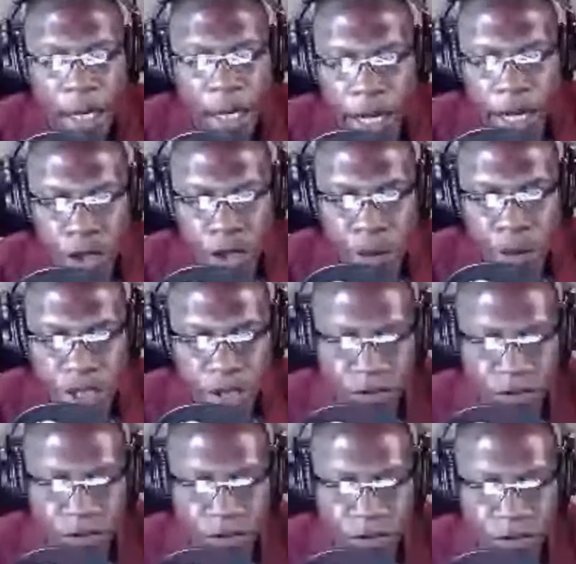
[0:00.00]
and you will see
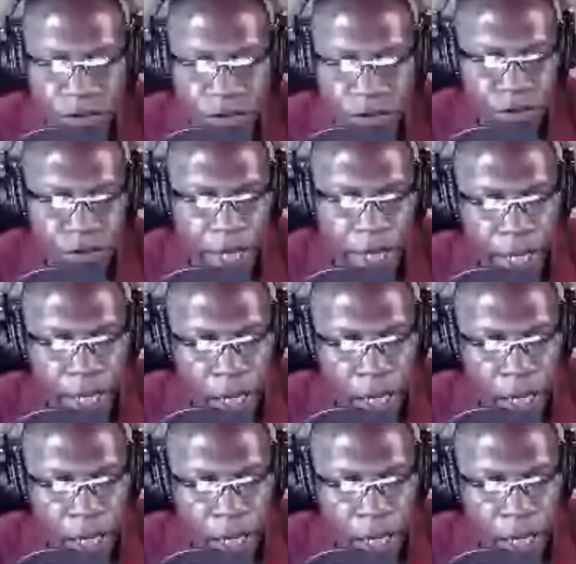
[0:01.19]
for yourself that